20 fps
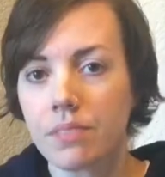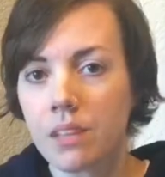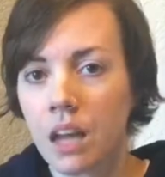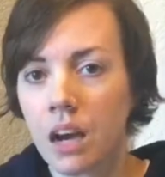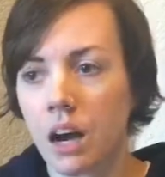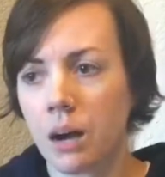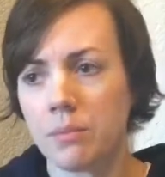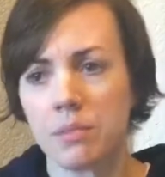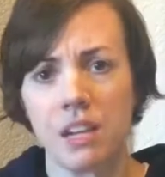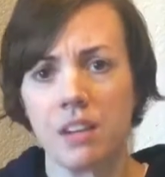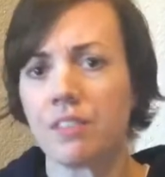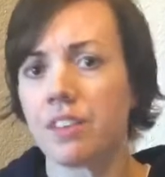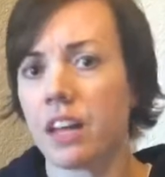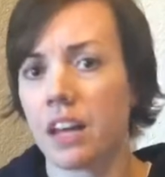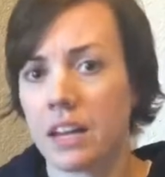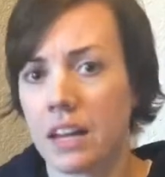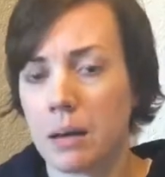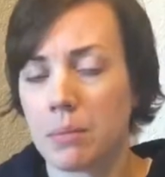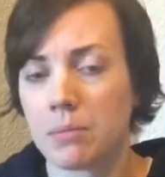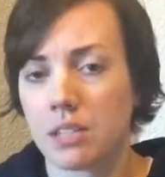Definitely
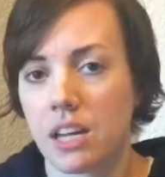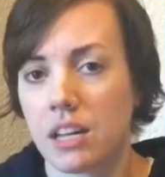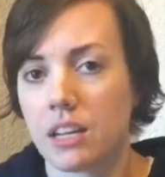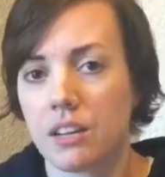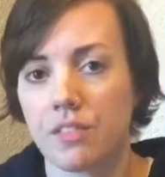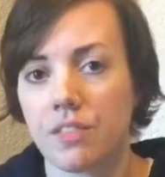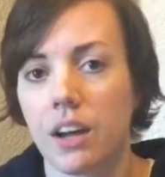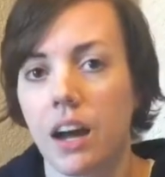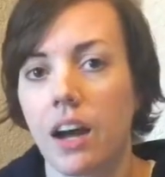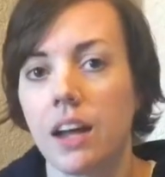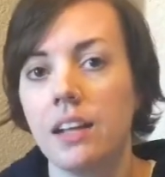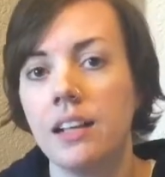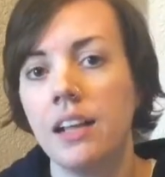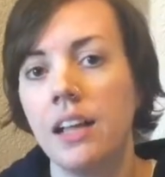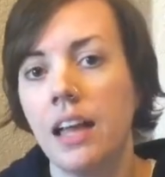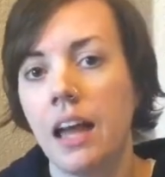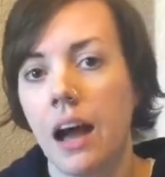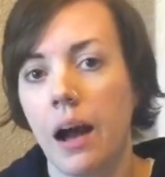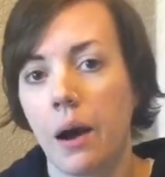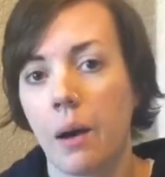on Amazon, if not.
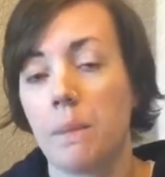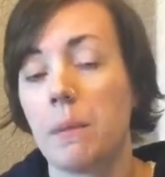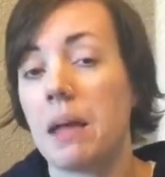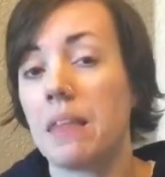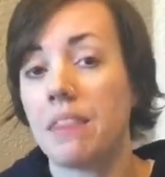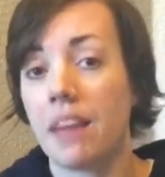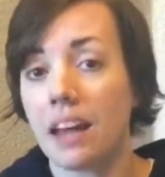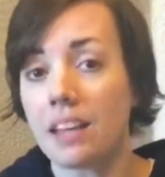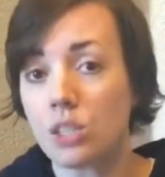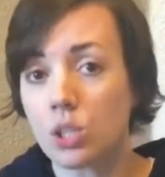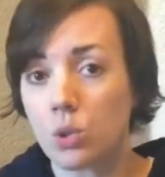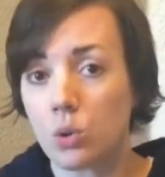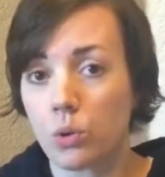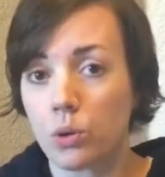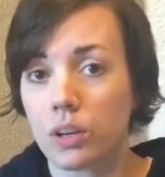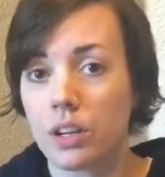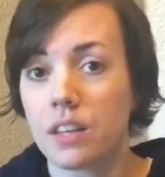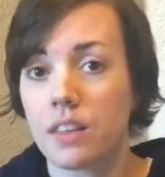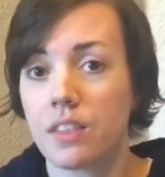In that story,